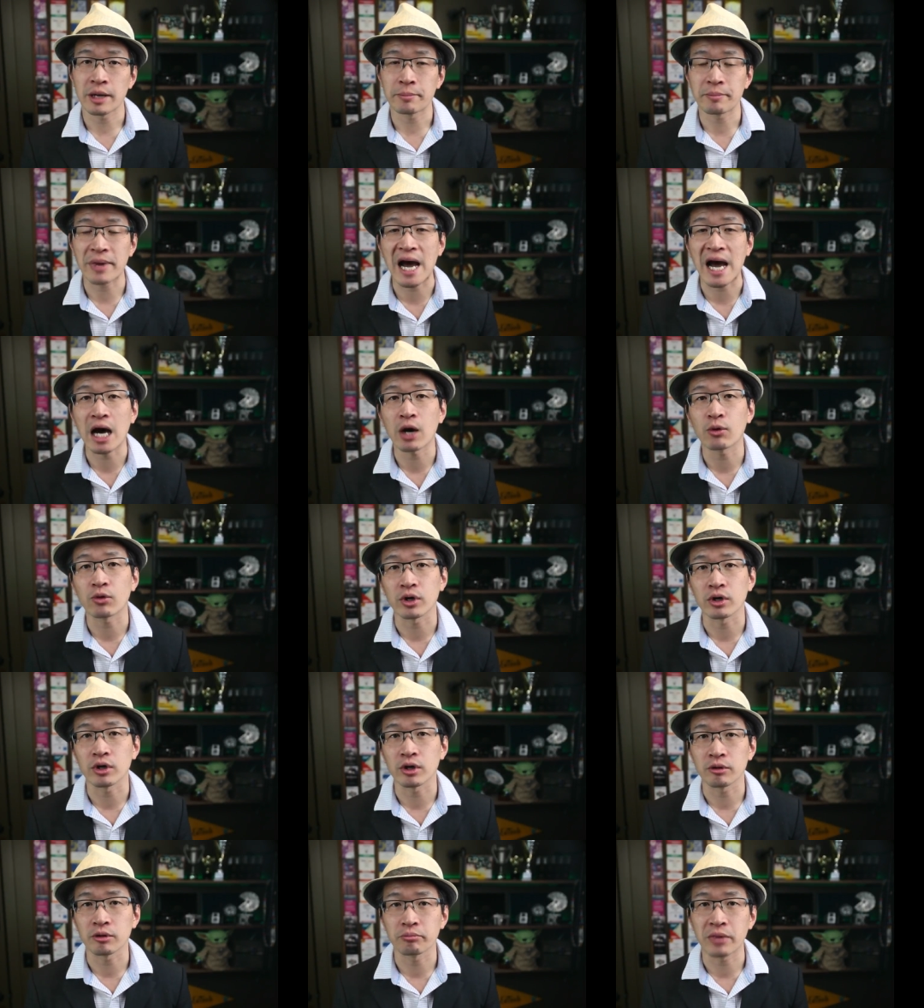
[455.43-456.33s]

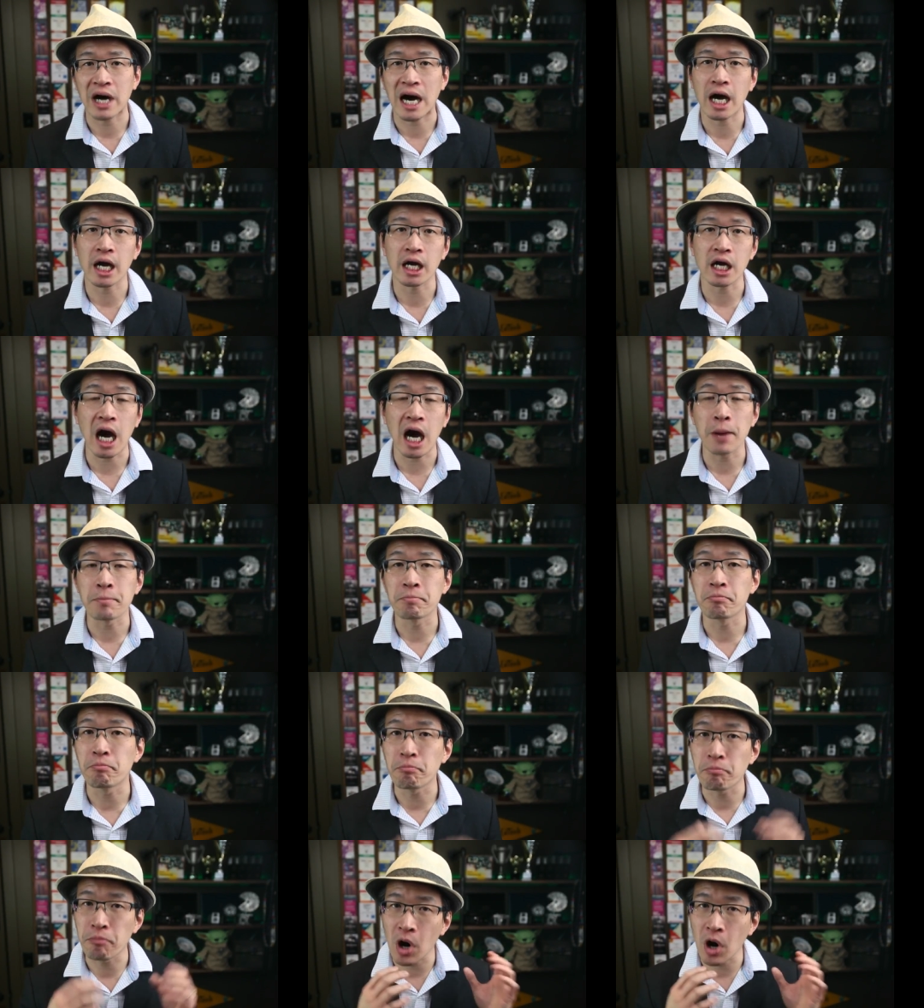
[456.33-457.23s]
powered by a
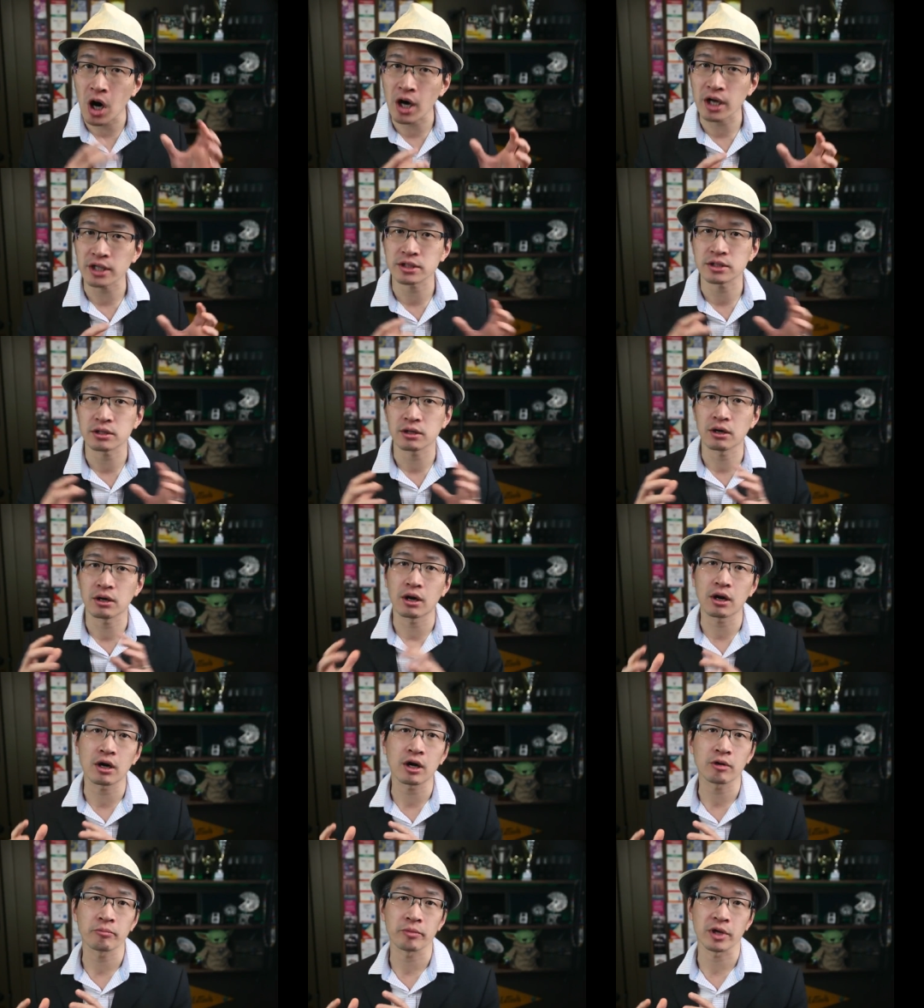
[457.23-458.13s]
bot
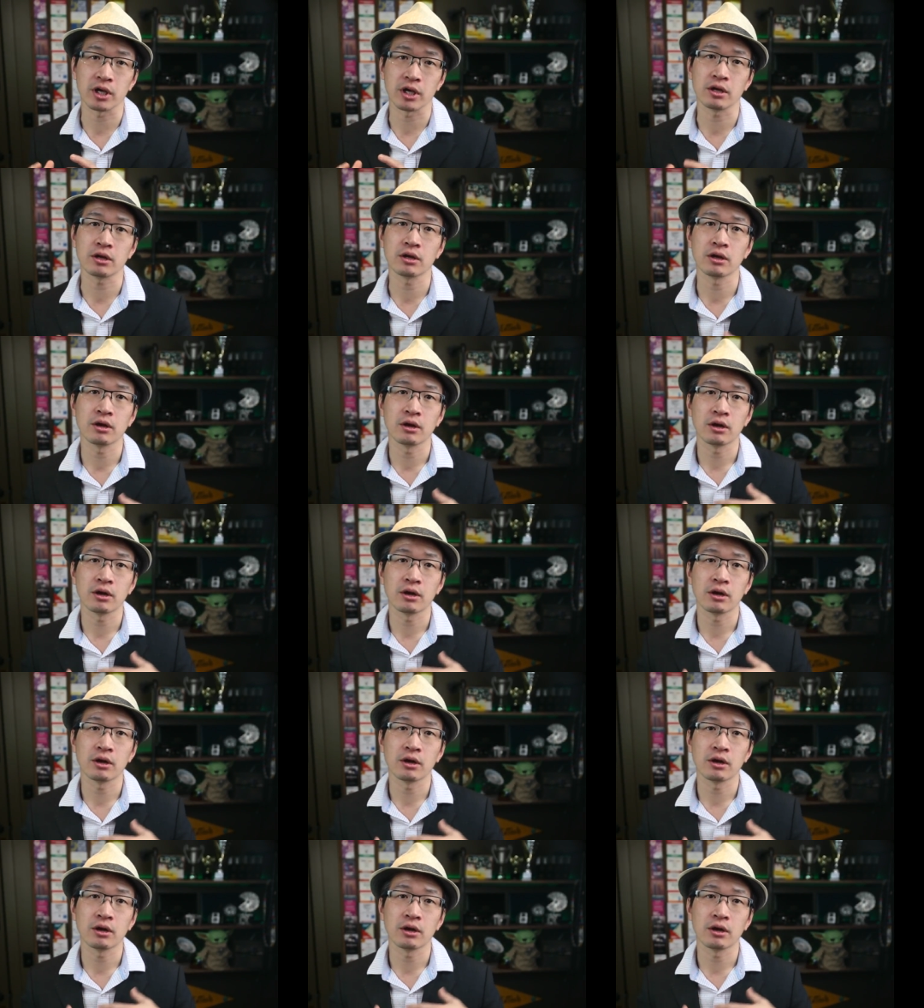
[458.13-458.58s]
army